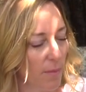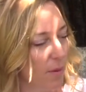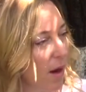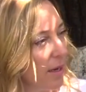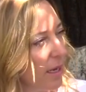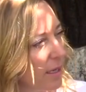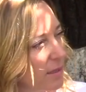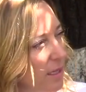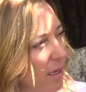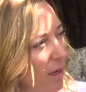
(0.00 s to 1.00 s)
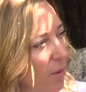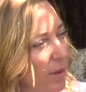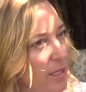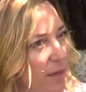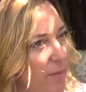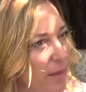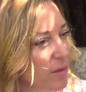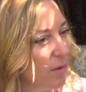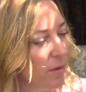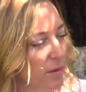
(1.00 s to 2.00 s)
product, which I've been
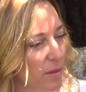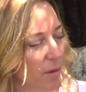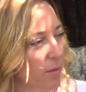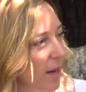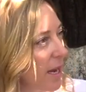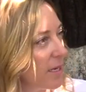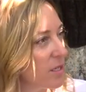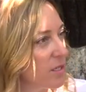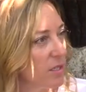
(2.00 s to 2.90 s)
told don't rush.